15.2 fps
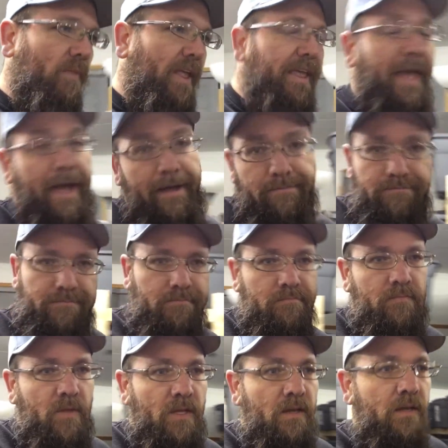yeah,
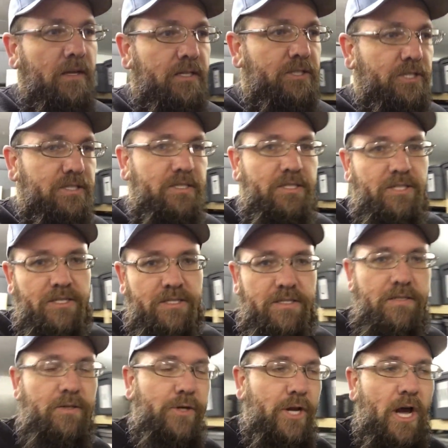
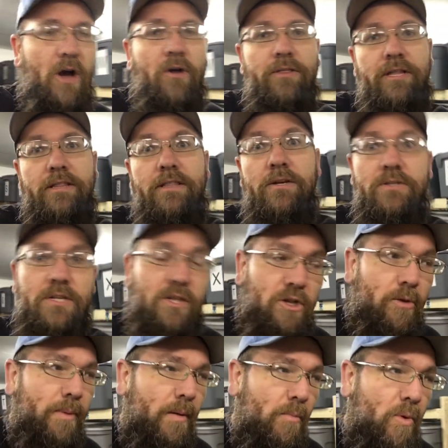just know that there's a
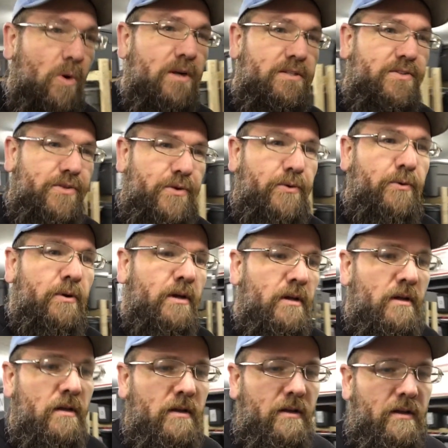little bit more to
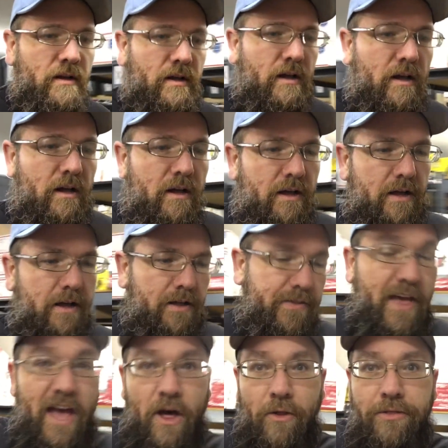
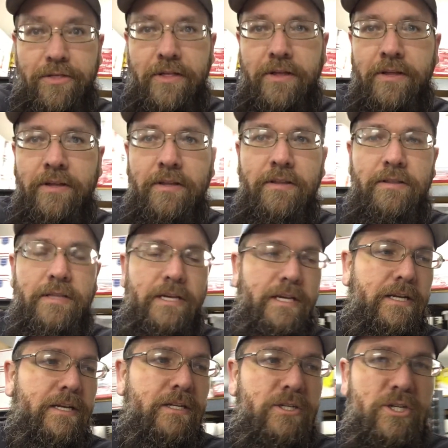the health
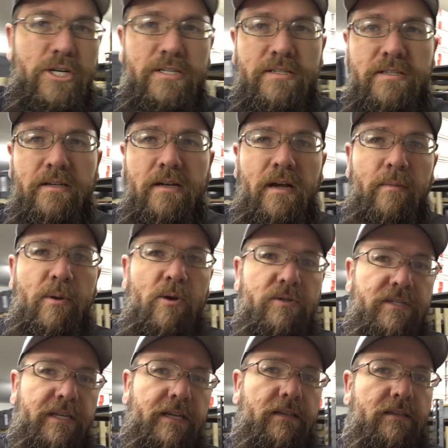than just
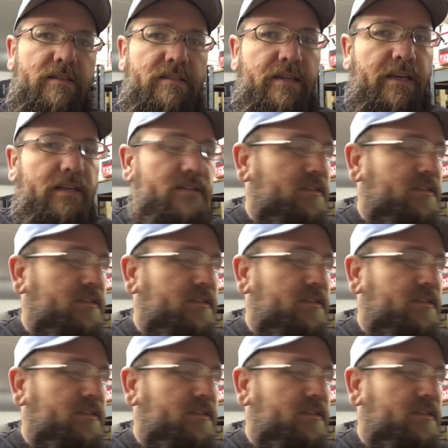posting and listing it.